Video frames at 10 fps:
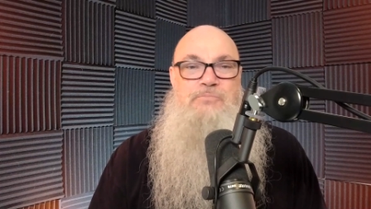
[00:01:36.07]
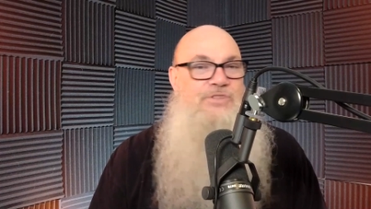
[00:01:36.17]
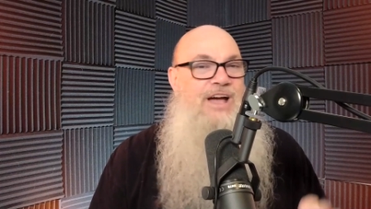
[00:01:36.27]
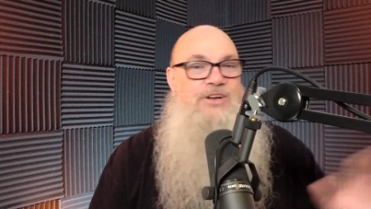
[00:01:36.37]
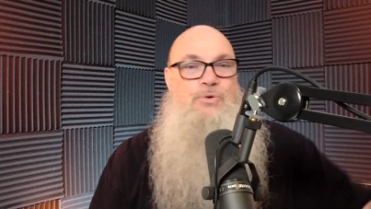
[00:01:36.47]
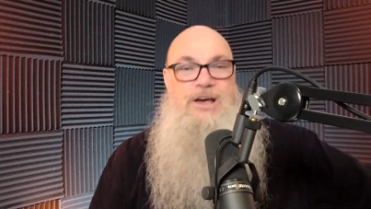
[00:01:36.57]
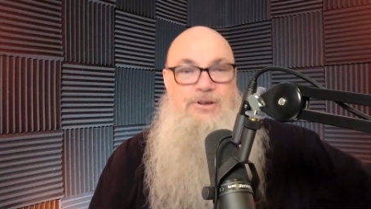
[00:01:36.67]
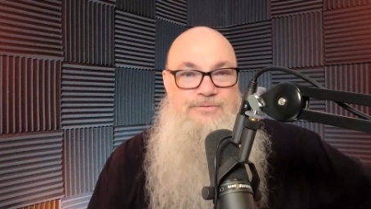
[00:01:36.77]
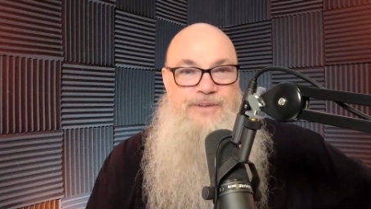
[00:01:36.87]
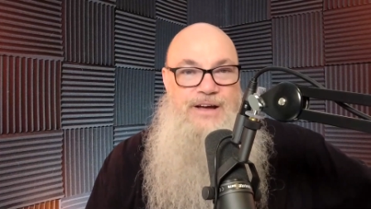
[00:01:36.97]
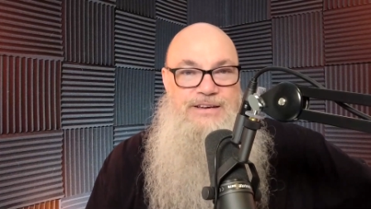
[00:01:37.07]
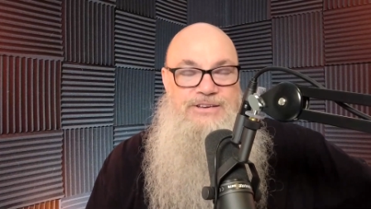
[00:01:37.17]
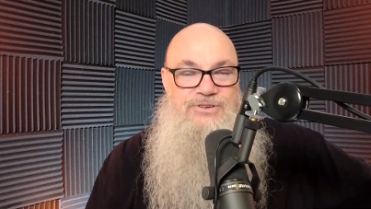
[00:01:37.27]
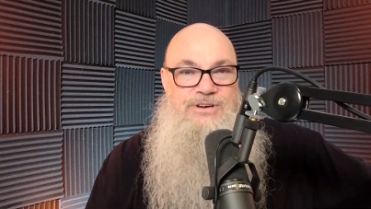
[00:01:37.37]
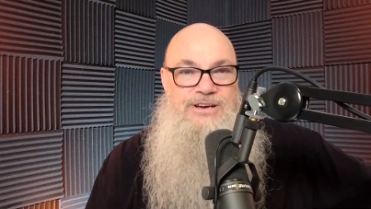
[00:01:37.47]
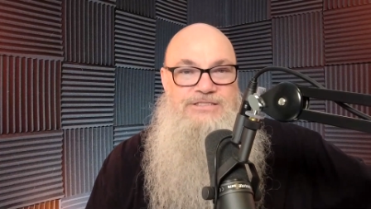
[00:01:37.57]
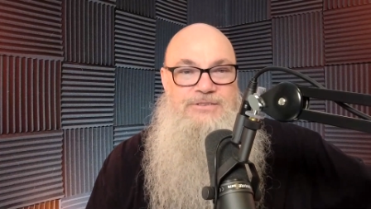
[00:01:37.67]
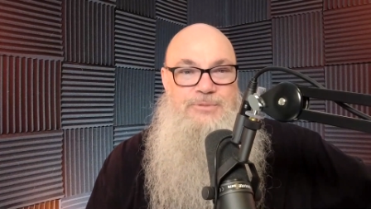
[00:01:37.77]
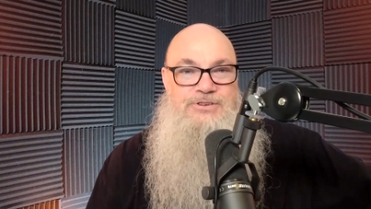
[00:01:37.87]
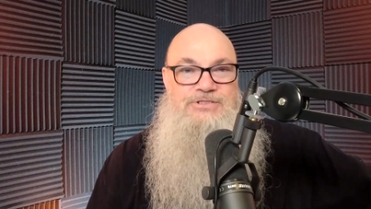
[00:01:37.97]
Not going out and finding new
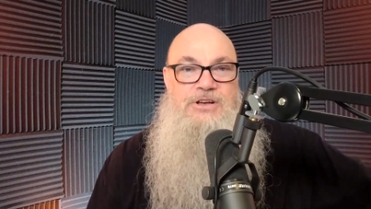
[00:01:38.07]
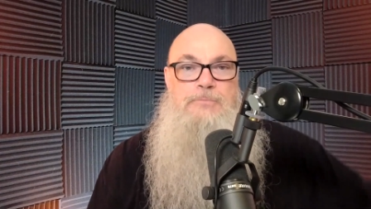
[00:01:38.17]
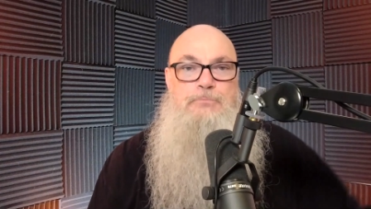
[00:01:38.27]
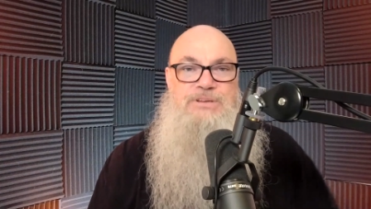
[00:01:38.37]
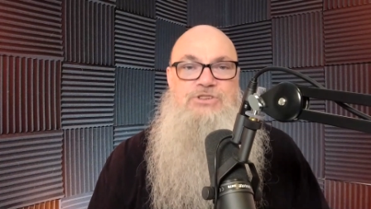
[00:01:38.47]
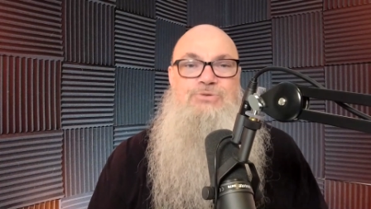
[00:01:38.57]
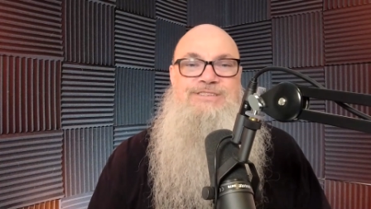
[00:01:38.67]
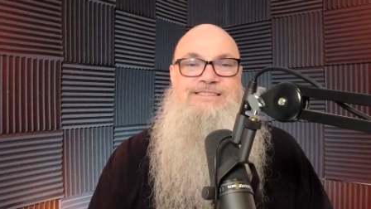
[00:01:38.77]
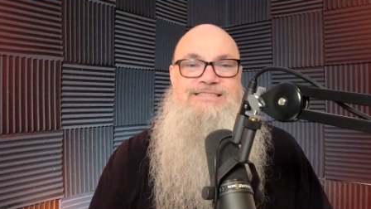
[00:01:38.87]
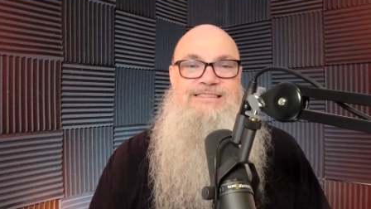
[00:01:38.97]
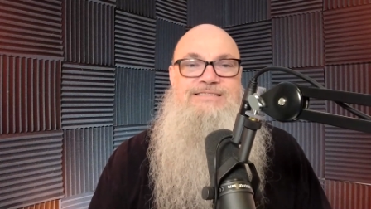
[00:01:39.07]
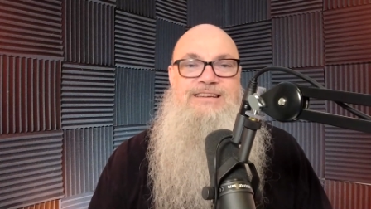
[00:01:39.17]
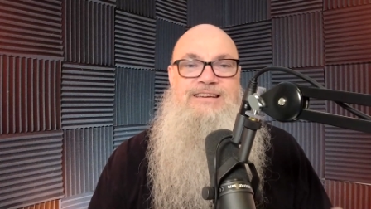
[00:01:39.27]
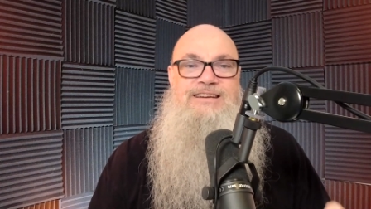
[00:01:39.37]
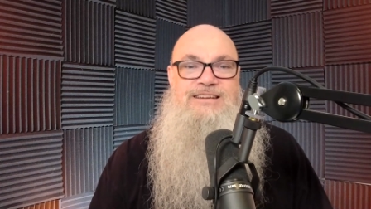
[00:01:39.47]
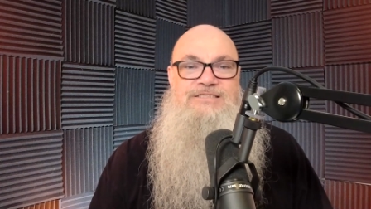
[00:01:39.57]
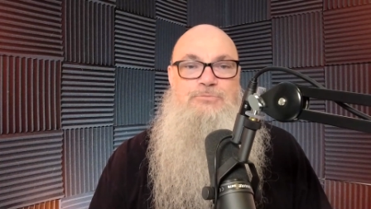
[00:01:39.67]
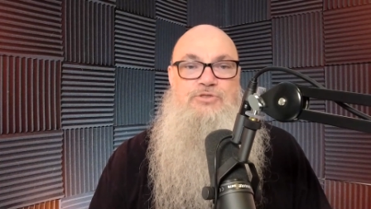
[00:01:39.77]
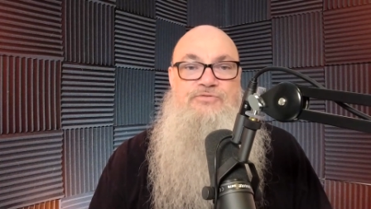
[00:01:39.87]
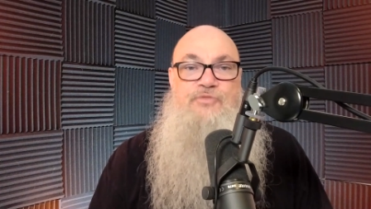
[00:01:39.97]
customers, but to his existing
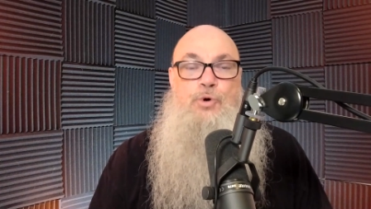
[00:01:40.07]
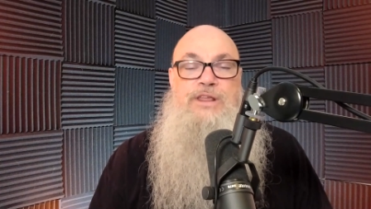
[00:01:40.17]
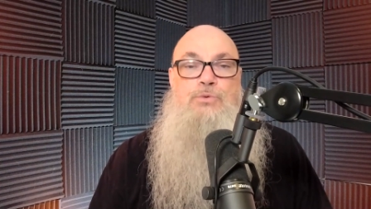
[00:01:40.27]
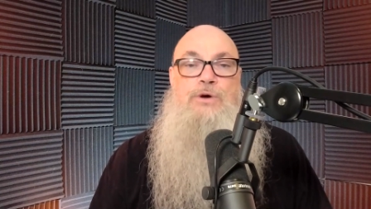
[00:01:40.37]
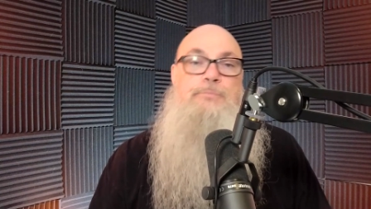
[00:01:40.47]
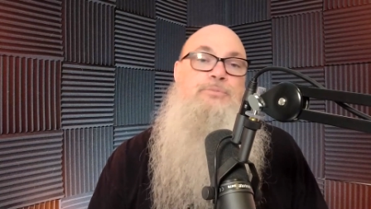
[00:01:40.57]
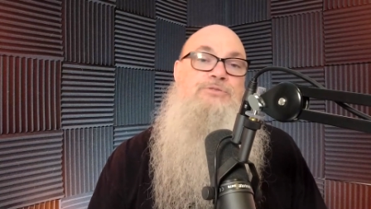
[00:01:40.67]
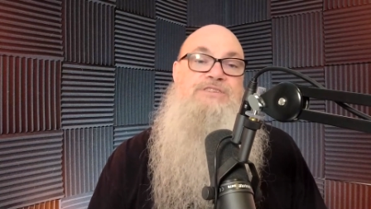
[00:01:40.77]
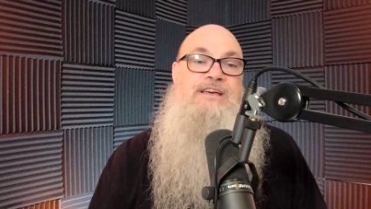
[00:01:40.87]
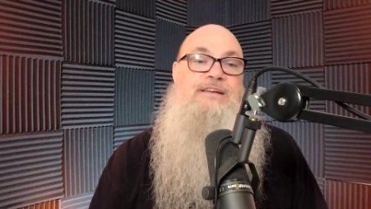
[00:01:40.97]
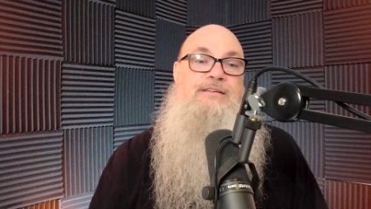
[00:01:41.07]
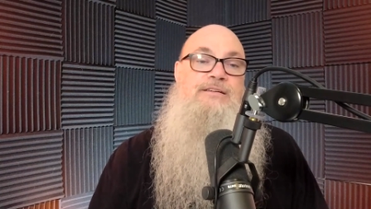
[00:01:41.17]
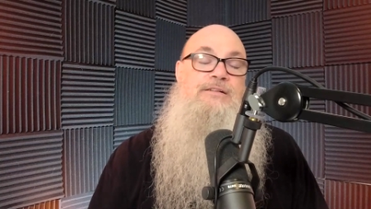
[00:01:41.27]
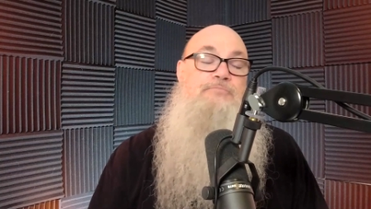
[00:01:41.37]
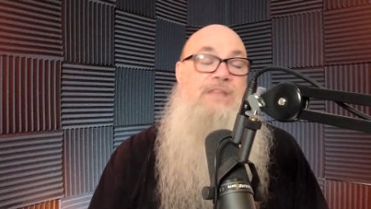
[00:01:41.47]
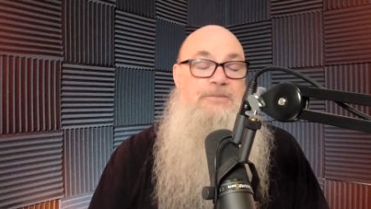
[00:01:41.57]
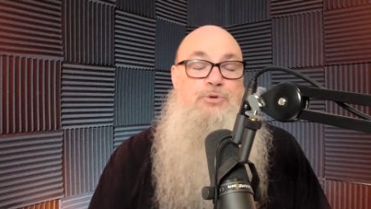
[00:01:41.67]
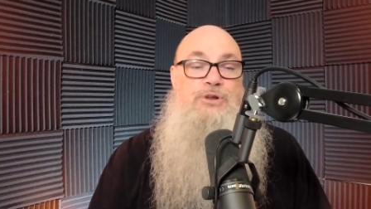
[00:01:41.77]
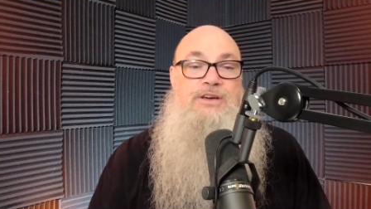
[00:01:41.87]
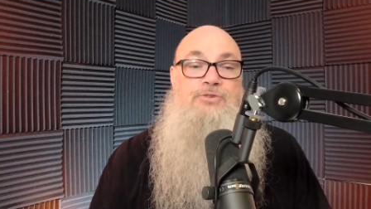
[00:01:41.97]
customers. 41%. It's
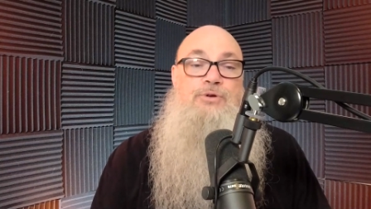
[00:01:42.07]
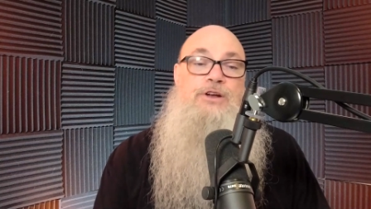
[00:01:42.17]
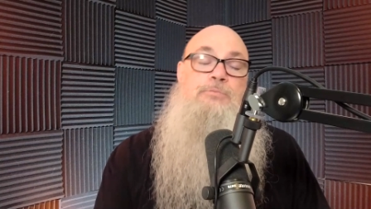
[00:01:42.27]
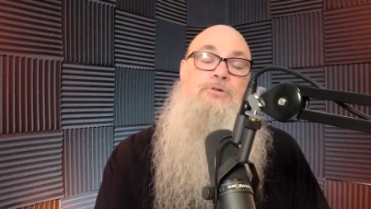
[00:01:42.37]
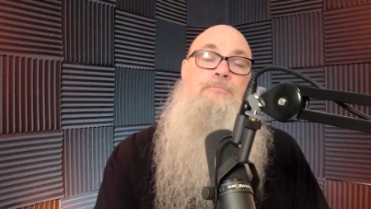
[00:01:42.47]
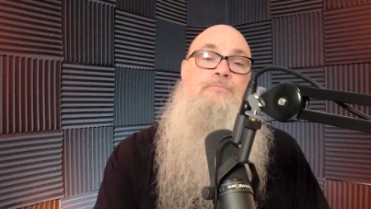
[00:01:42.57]
pretty incredible.